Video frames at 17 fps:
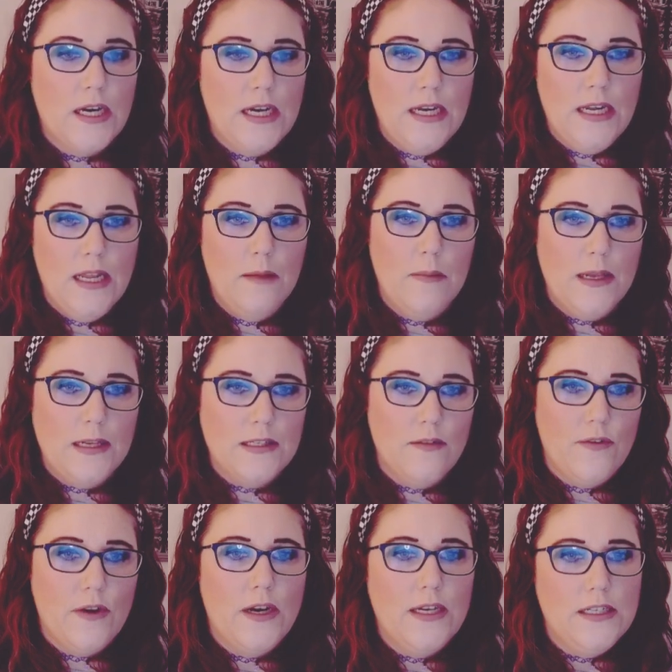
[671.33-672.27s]
makes it
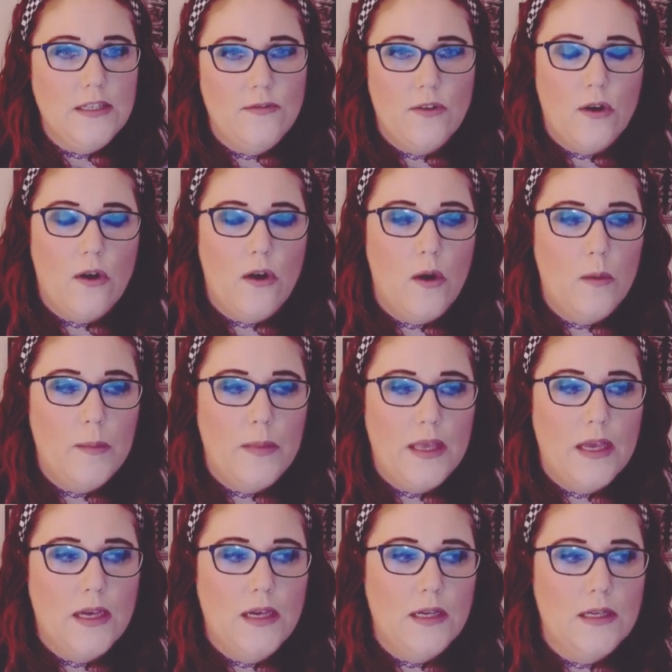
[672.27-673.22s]
very difficult
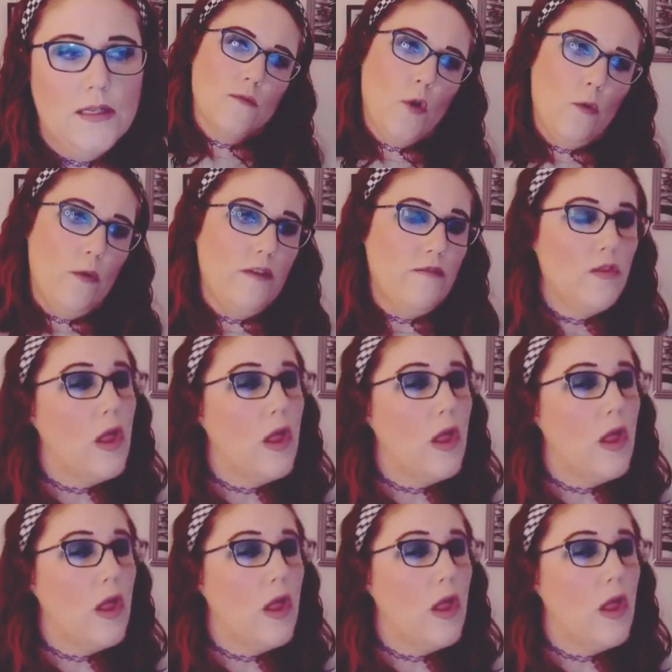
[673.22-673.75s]
because we've